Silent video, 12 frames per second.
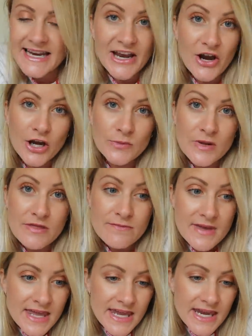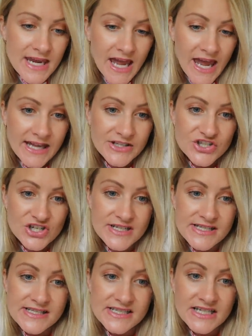day at home with me and
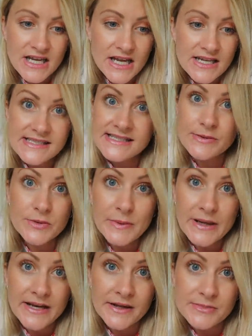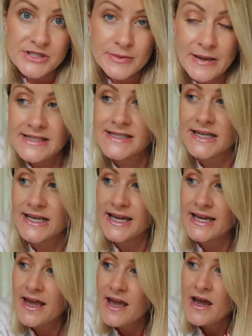just see what we get up to
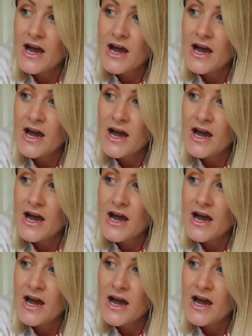basically.